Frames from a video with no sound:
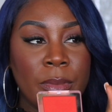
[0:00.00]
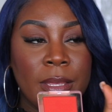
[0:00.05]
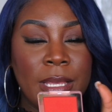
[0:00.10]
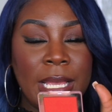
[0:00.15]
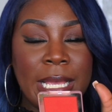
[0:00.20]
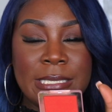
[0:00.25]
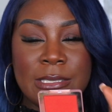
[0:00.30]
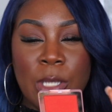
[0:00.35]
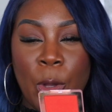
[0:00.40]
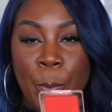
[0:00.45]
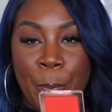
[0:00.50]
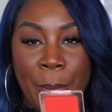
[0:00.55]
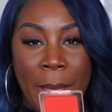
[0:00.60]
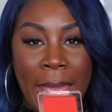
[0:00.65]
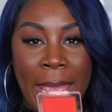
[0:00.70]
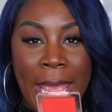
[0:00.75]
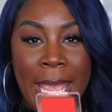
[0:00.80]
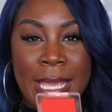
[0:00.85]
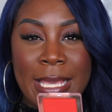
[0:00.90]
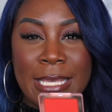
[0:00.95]
is
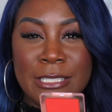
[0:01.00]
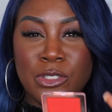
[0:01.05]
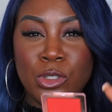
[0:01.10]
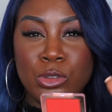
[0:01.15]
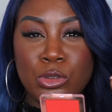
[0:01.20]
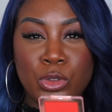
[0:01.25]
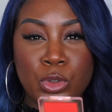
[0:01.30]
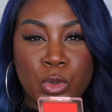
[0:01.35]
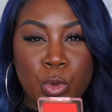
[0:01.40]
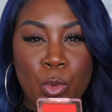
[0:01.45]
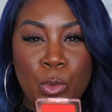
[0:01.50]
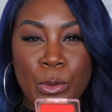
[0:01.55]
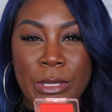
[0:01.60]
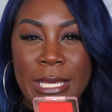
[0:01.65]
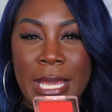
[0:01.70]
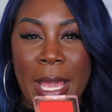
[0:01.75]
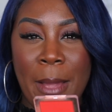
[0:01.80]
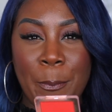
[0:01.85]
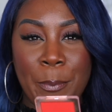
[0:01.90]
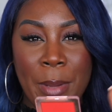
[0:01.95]
opaque. It's not
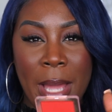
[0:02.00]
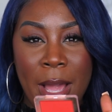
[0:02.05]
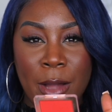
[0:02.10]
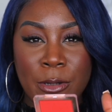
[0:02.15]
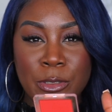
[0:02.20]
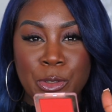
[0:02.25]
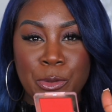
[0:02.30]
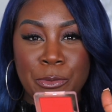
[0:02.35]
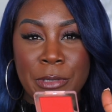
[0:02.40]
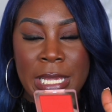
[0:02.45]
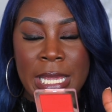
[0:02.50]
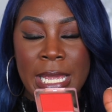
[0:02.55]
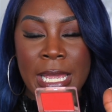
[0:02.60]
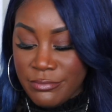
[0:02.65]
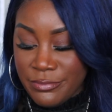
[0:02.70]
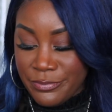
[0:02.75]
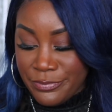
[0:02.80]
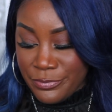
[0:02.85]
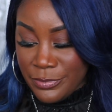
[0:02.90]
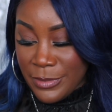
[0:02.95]
chalky and
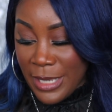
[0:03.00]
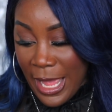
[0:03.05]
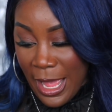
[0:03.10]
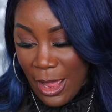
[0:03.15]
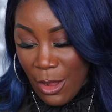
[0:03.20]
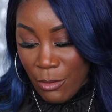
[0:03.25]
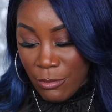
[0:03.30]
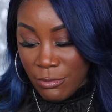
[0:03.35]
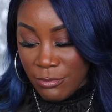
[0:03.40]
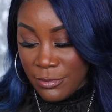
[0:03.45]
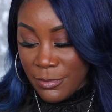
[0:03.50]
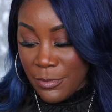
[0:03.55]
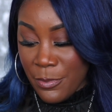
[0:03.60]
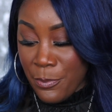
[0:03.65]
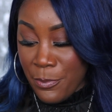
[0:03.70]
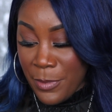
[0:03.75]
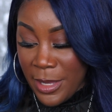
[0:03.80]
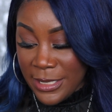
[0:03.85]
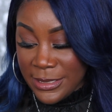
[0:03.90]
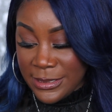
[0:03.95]
powdery. Now,
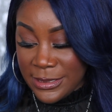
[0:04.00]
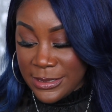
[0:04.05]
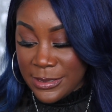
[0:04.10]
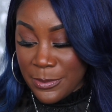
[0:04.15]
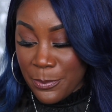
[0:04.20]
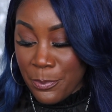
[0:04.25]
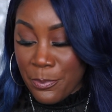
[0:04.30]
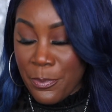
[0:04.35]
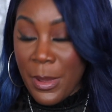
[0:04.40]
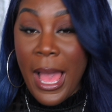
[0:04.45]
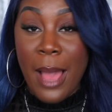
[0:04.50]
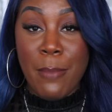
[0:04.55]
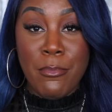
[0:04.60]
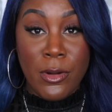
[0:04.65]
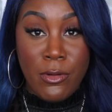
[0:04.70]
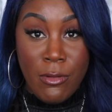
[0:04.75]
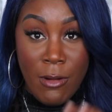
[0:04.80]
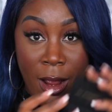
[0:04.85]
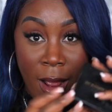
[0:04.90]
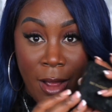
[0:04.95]
Miss Pat
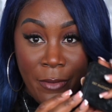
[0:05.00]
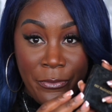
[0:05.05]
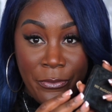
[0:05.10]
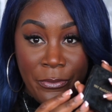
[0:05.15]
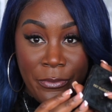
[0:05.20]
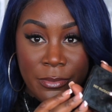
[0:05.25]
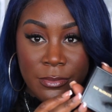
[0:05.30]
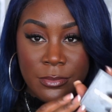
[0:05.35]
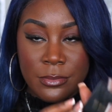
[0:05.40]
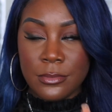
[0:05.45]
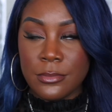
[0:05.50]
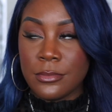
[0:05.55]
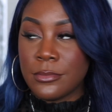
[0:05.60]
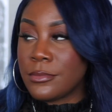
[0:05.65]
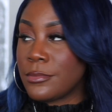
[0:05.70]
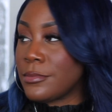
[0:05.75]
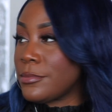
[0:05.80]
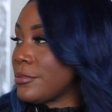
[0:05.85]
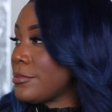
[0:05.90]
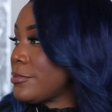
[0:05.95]
McGrath.
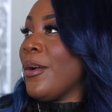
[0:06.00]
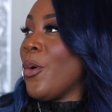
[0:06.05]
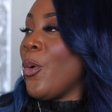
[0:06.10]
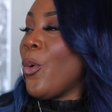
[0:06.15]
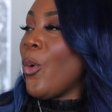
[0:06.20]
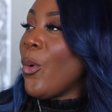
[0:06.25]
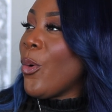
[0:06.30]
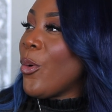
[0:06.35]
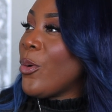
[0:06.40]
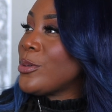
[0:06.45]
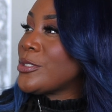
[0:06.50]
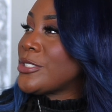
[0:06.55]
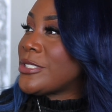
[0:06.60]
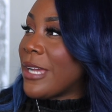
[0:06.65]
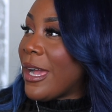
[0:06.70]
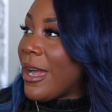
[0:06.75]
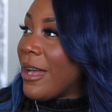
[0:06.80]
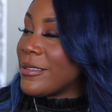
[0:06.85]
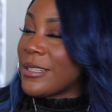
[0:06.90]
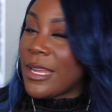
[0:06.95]
Oh,
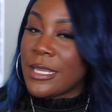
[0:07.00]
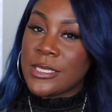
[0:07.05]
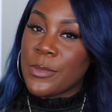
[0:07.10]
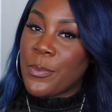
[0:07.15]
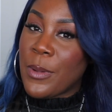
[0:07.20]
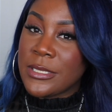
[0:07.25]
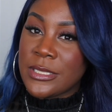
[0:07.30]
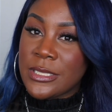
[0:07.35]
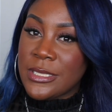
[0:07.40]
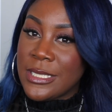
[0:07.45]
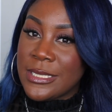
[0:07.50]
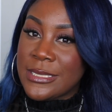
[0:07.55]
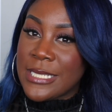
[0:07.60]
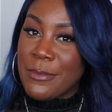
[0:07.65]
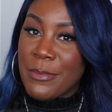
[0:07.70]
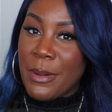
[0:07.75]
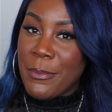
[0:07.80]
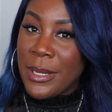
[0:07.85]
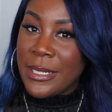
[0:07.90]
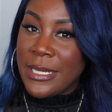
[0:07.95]
child, I suppose she didn't
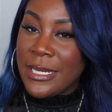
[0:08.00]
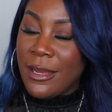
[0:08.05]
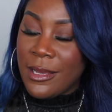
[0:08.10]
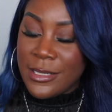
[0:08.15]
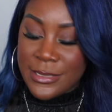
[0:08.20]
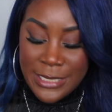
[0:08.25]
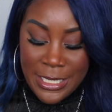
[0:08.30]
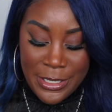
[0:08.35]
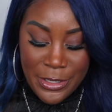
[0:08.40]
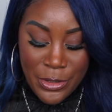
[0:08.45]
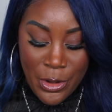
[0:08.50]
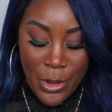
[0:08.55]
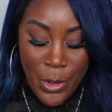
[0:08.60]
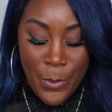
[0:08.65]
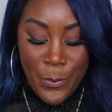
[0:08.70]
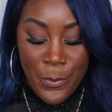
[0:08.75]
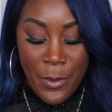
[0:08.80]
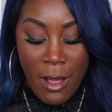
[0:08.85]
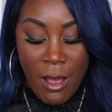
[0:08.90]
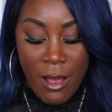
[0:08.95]
take my money last year, you
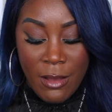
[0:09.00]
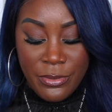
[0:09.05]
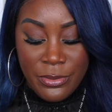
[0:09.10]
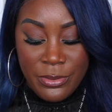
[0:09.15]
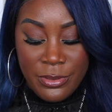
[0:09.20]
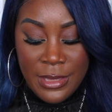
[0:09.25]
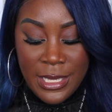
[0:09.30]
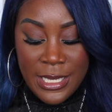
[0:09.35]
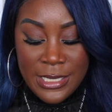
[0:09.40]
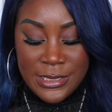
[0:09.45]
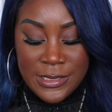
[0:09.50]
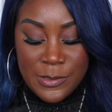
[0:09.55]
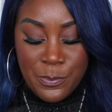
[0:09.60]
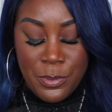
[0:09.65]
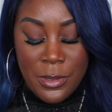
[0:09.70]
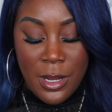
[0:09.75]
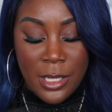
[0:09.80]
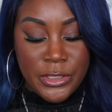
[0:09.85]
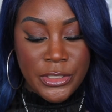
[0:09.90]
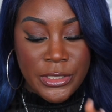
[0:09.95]
know. But this
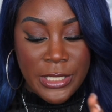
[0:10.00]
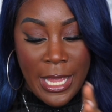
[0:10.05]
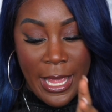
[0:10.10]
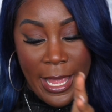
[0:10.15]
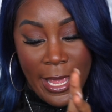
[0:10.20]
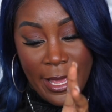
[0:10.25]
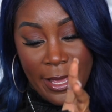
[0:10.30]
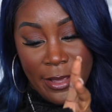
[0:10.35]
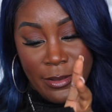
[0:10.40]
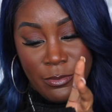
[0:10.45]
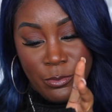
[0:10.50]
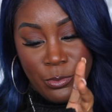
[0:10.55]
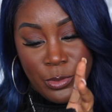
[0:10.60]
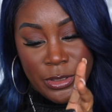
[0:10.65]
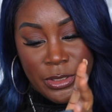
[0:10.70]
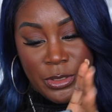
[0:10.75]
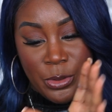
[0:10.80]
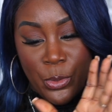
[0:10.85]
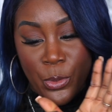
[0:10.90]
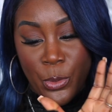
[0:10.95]
blush, yeah,
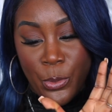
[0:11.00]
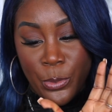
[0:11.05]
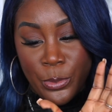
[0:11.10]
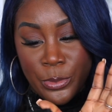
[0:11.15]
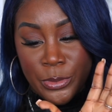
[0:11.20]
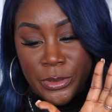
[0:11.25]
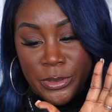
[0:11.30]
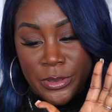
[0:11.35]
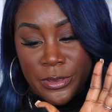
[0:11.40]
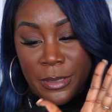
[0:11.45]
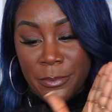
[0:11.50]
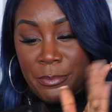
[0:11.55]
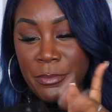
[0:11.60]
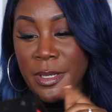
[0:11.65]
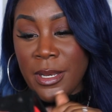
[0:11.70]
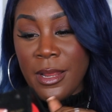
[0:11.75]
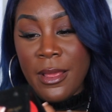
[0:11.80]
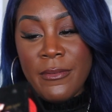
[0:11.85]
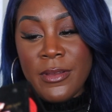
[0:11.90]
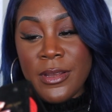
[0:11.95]
what's it called? I
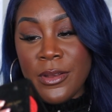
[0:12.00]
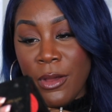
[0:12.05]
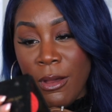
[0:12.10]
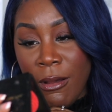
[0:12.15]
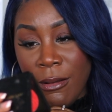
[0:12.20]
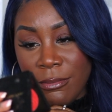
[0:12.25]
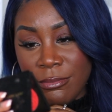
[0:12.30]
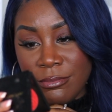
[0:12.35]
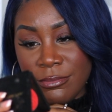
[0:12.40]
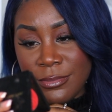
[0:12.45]
don't know.